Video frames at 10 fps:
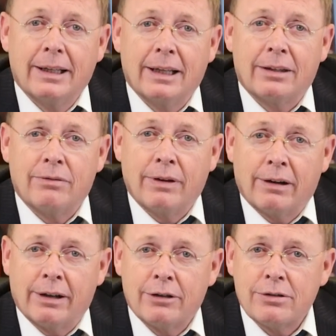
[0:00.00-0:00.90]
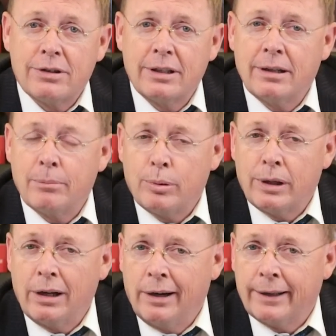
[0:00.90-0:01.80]
It's very interesting and
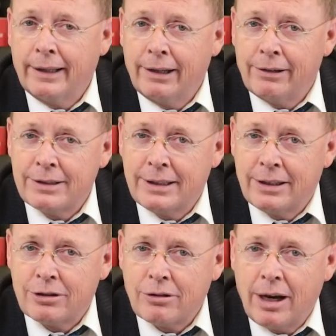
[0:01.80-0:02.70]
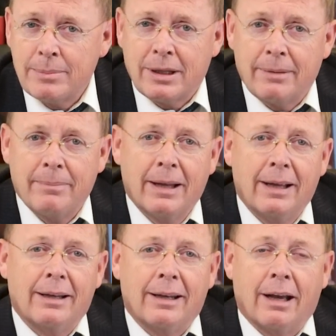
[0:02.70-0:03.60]
pretty odd letter as he describes it.
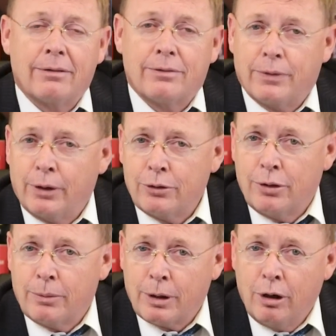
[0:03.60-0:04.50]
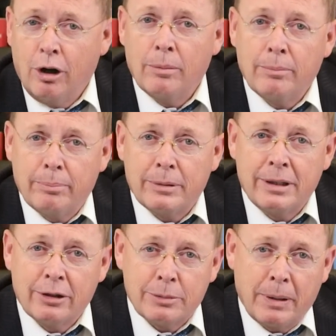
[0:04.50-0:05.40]
Now, for those who don't recall,
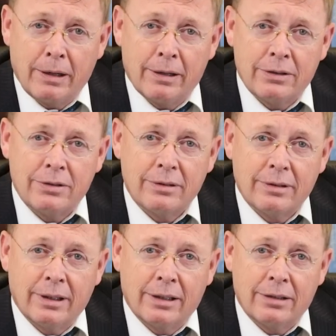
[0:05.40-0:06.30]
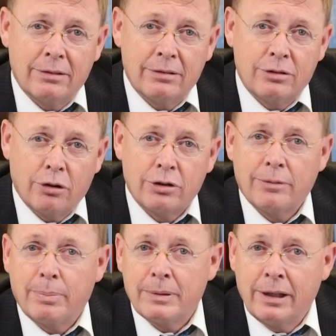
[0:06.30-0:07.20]
Petito's parents, uh,
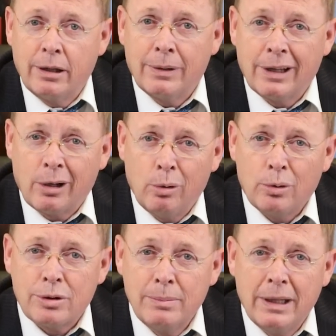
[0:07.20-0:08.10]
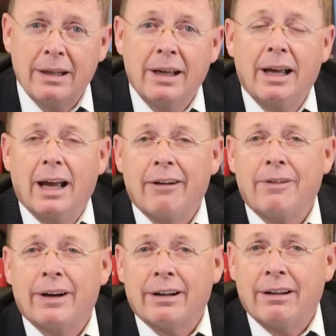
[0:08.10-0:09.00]
Joseph Petito and Nicole Schmidt, have
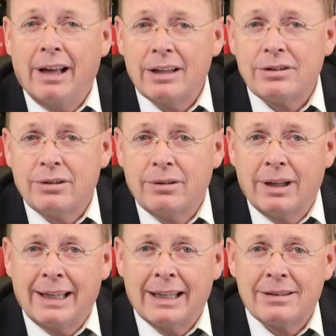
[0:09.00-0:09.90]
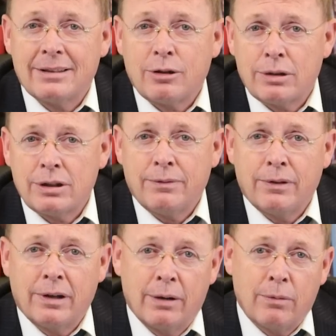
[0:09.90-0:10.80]
filed a lawsuit against
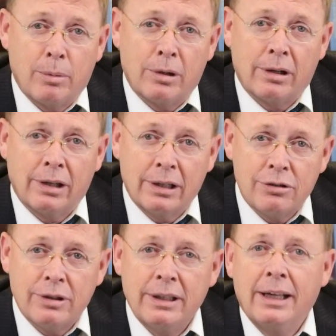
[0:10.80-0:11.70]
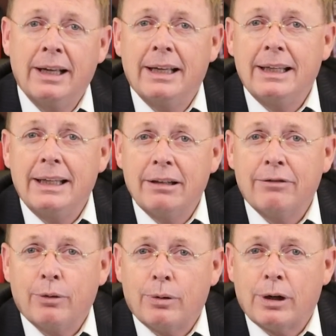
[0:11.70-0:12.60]
Christopher and Roberta Laundrie
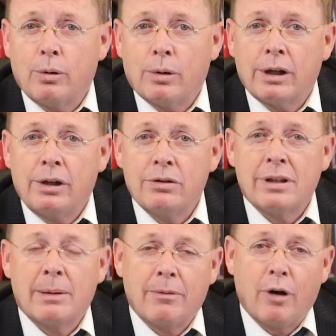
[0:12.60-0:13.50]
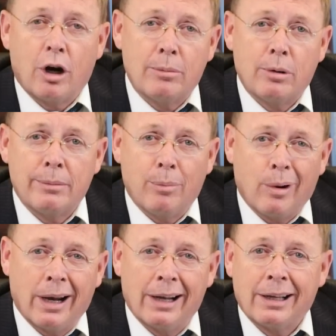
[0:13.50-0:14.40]
in Florida court accusing them of harboring
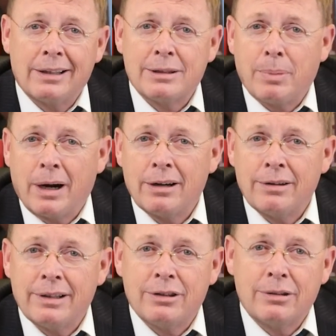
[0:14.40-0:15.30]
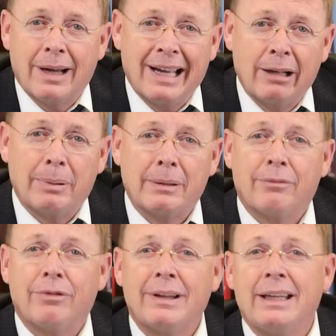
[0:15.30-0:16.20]
Brian and conspiring to help
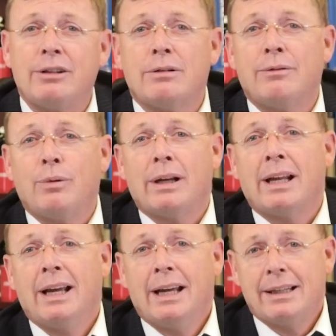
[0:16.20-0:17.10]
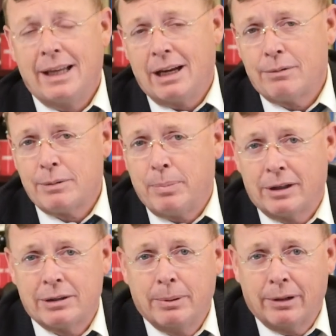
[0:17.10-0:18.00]
him flee to avoid taking
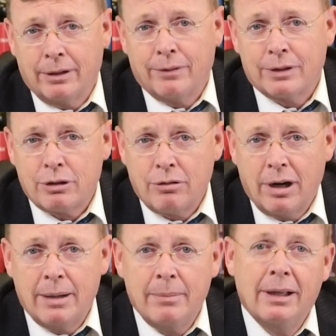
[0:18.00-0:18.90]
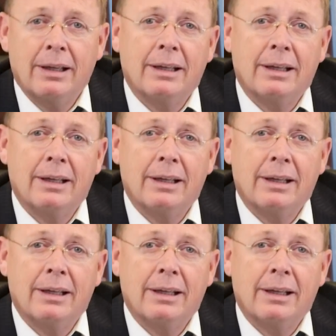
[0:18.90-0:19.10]
responsibility for his crime.